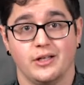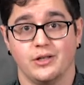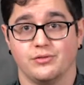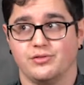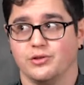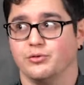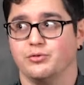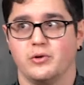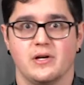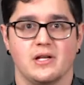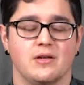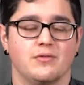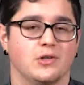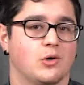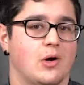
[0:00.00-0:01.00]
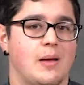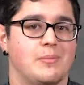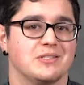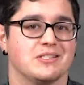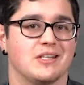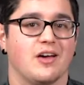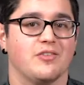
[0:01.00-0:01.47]
Feel free to even grab
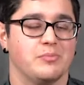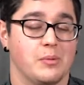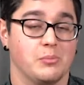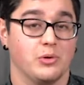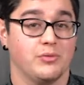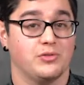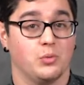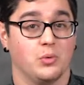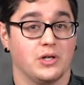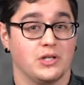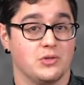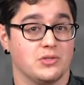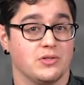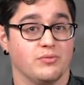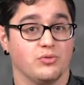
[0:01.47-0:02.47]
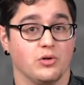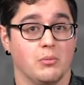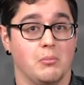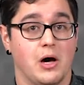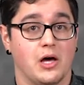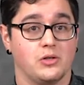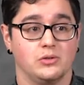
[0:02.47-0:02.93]
a staff member if you want to use them for a
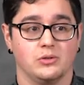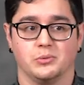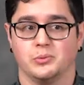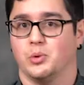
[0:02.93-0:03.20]
model,